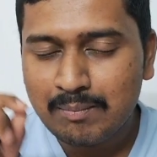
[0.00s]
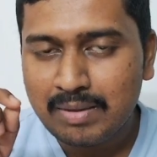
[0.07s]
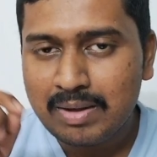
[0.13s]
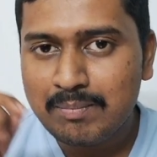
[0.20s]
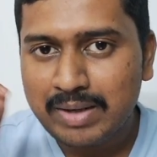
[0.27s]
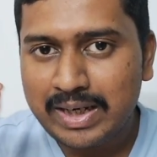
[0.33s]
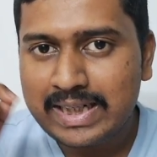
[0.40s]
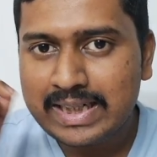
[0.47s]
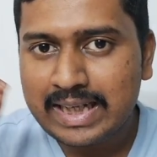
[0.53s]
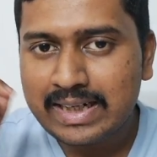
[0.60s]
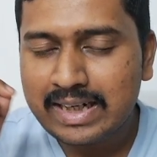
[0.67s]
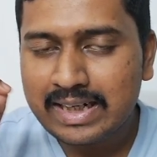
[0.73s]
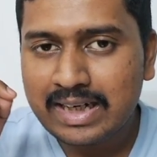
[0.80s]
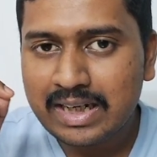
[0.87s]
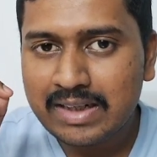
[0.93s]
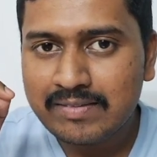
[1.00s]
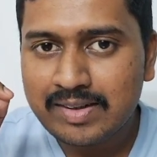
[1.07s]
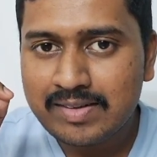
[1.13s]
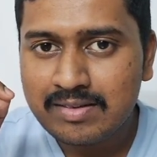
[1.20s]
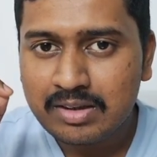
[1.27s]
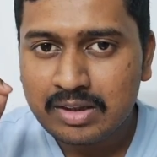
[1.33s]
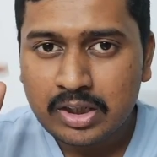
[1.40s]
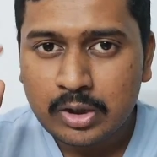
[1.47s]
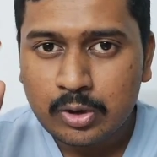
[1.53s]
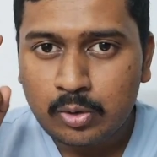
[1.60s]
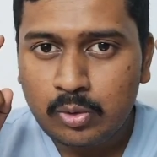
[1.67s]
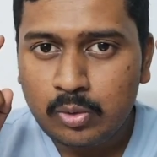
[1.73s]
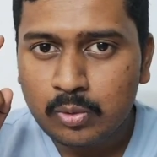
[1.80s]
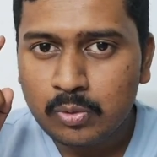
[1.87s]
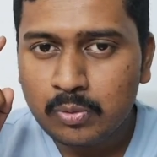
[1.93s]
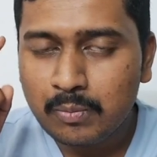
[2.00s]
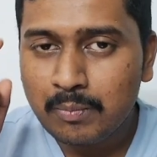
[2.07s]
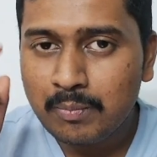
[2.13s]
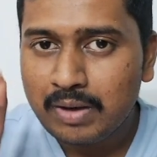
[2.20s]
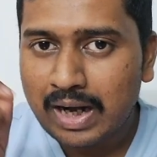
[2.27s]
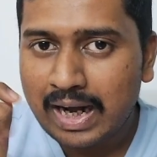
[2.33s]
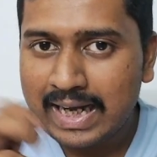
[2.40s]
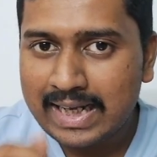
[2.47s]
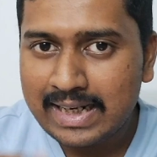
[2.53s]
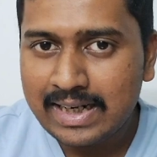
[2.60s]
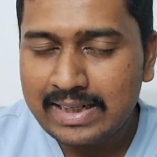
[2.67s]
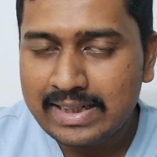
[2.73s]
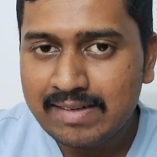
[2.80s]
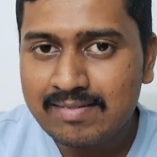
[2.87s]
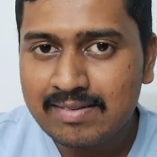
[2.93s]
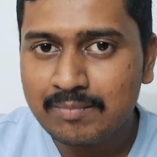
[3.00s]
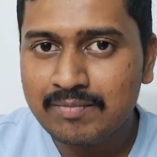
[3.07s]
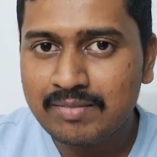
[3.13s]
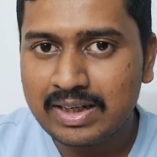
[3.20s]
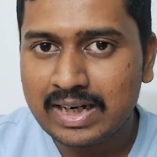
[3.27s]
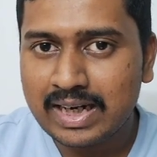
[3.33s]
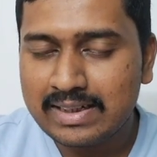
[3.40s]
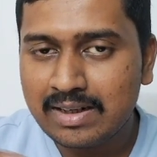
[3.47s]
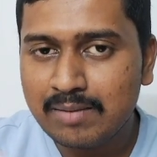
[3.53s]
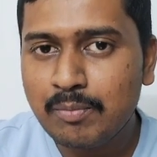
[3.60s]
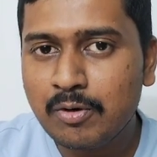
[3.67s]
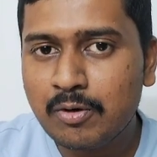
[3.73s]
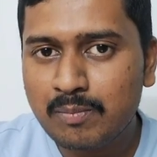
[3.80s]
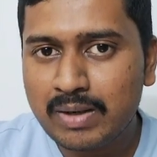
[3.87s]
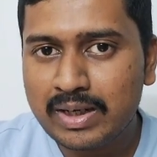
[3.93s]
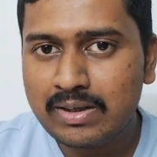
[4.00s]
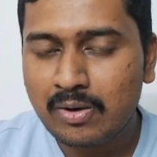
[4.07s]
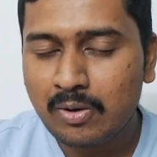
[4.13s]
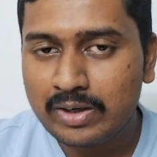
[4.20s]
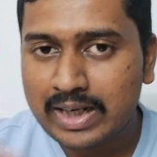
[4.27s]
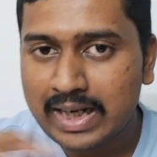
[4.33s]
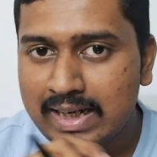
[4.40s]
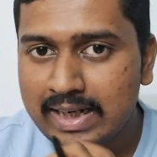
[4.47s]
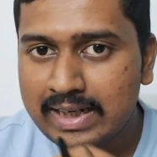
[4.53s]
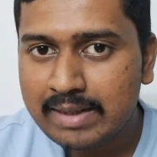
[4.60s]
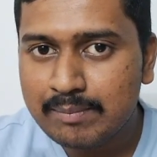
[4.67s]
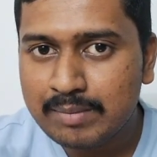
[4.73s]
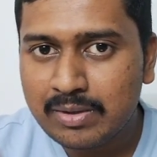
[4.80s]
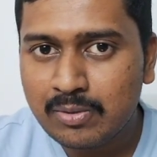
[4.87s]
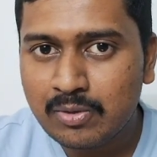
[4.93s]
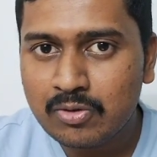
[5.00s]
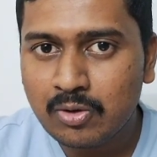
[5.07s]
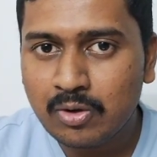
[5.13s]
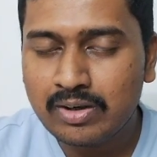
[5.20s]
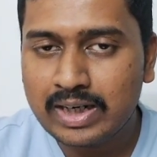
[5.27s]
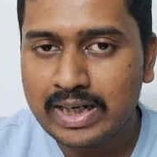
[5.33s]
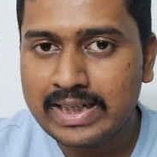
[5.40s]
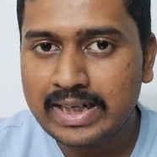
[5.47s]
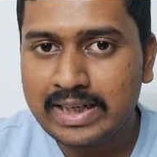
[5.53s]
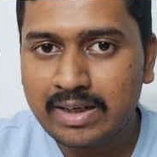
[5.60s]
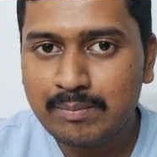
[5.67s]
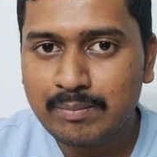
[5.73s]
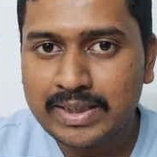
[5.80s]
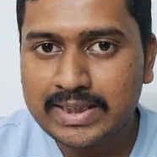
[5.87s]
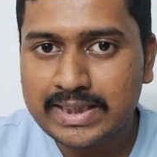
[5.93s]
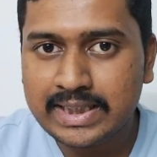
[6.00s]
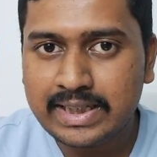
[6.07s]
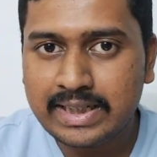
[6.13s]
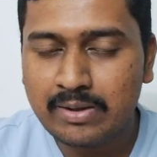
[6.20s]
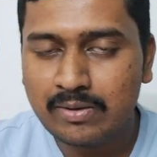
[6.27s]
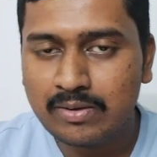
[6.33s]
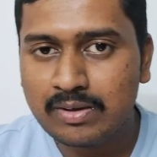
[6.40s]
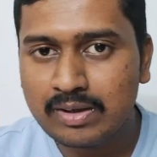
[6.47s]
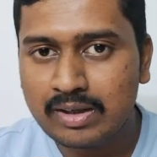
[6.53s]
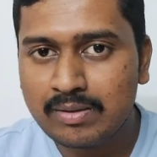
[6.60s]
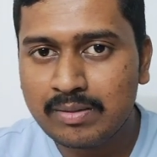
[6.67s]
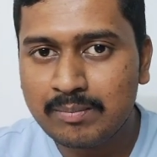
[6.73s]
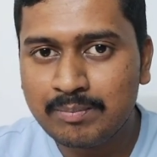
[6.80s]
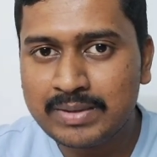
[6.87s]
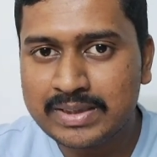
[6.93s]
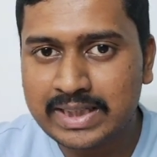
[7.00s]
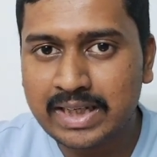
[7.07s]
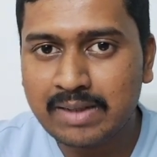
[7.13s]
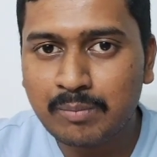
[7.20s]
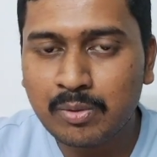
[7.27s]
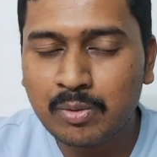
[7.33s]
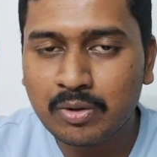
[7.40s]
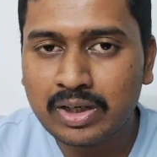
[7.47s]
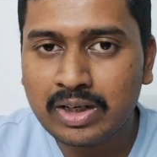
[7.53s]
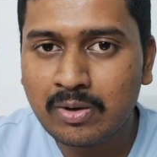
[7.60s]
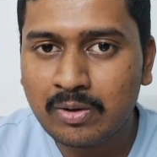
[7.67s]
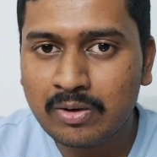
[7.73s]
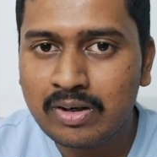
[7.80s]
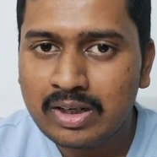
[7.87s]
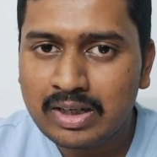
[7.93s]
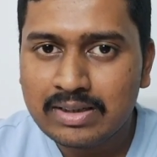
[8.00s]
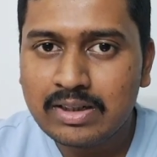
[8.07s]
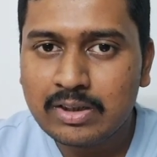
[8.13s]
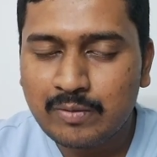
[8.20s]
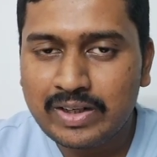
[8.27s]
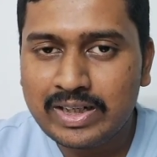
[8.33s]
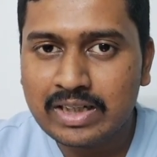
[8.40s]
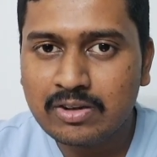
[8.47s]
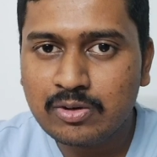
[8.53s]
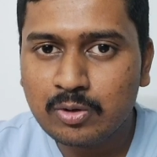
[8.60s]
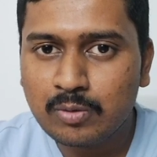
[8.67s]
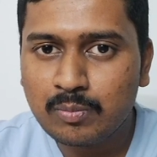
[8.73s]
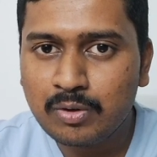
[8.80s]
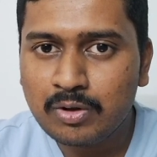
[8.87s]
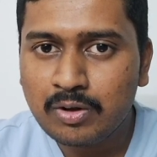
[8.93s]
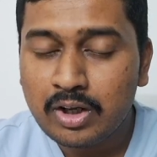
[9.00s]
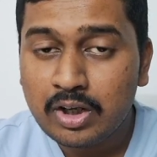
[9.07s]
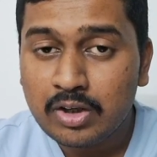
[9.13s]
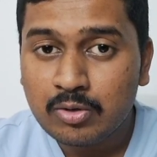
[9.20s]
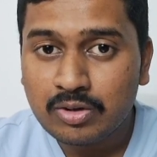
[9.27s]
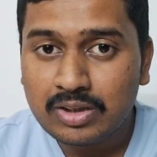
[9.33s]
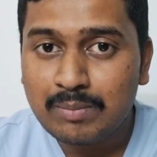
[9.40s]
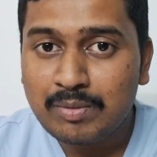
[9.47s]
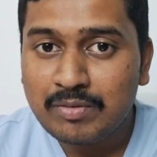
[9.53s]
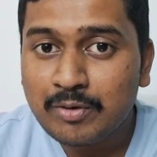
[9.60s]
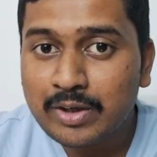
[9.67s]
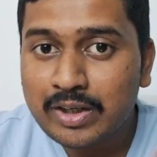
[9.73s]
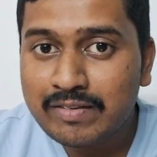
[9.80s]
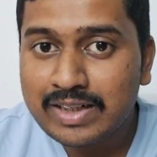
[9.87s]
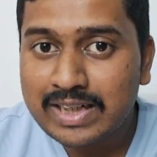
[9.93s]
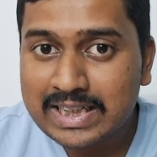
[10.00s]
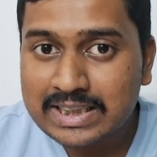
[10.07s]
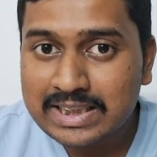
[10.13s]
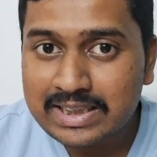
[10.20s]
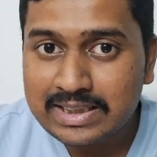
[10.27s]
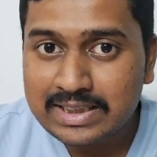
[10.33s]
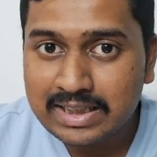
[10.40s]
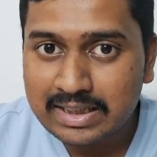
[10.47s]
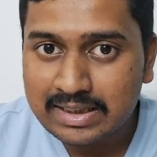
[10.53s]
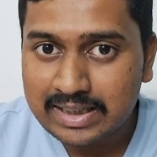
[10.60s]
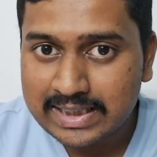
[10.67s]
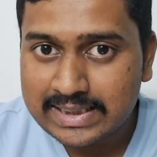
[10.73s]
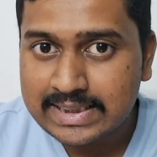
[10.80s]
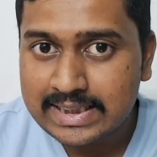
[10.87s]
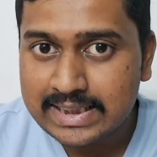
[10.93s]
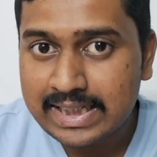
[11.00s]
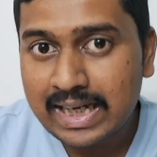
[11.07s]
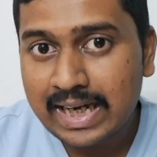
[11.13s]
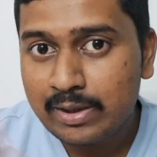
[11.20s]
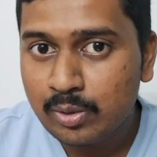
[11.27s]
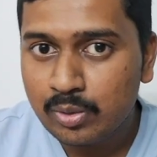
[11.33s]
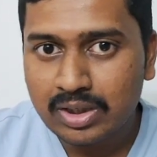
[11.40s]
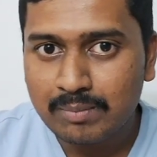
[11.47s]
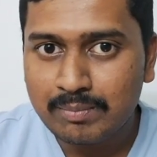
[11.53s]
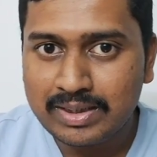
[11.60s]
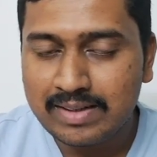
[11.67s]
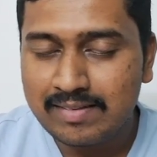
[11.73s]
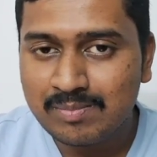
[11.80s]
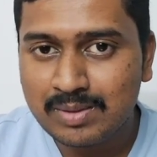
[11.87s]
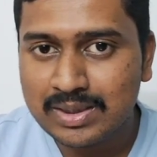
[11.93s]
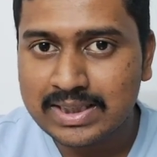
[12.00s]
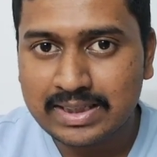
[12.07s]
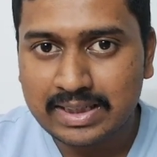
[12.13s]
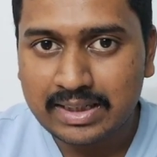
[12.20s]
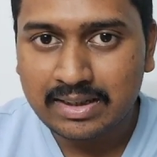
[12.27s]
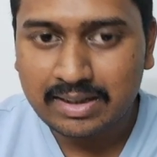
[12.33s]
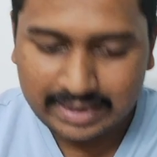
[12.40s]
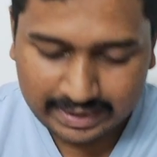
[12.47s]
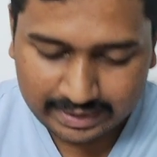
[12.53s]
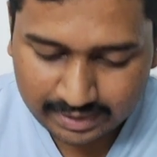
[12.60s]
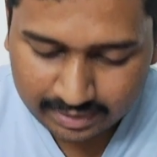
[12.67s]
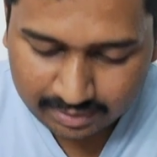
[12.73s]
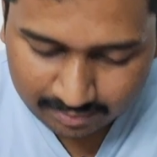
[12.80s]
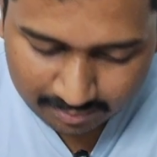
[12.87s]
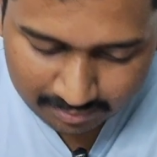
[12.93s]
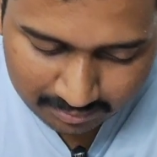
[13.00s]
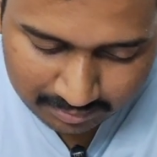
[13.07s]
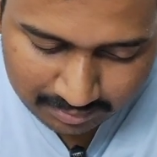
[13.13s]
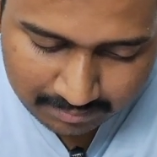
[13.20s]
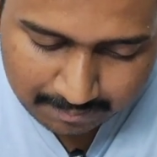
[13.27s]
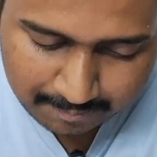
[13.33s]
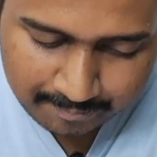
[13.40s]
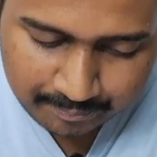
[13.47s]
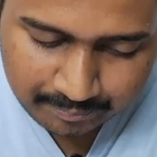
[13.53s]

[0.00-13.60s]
My main target now is to highlight it somewhere, either bookmark or highlight in my notes or write it in my GT or mistake book. Okay, or the 20th notebook, so that before giving next GT, I don't commit this mistake again. Okay,